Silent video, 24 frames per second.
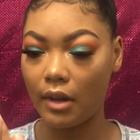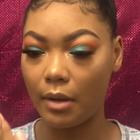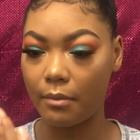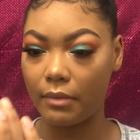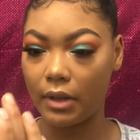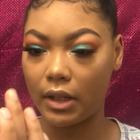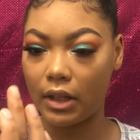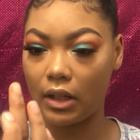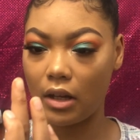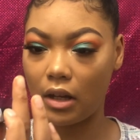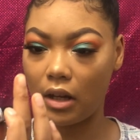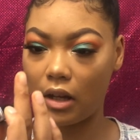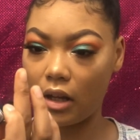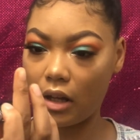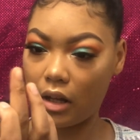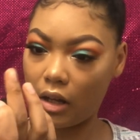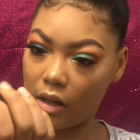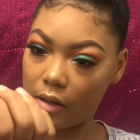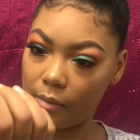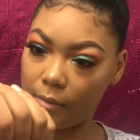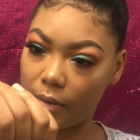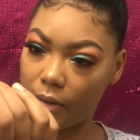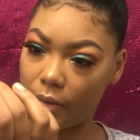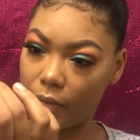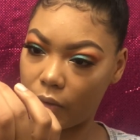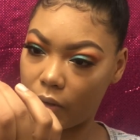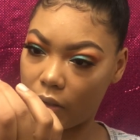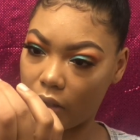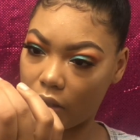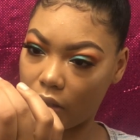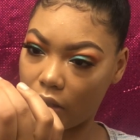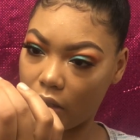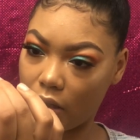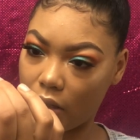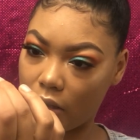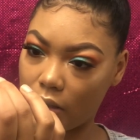But y'all, I'm
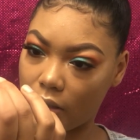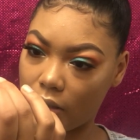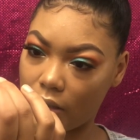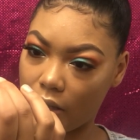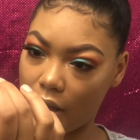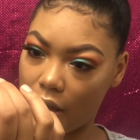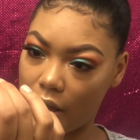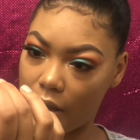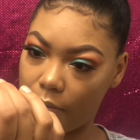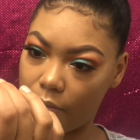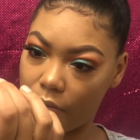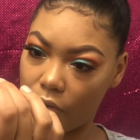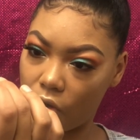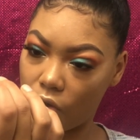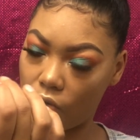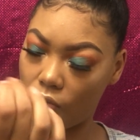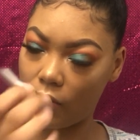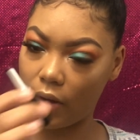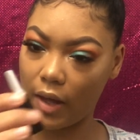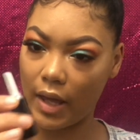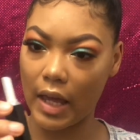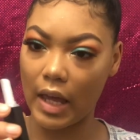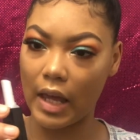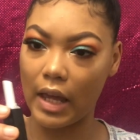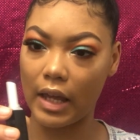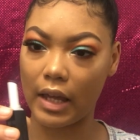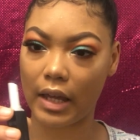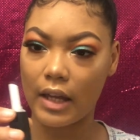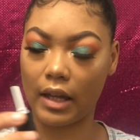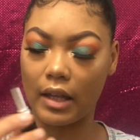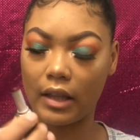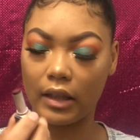using this MUA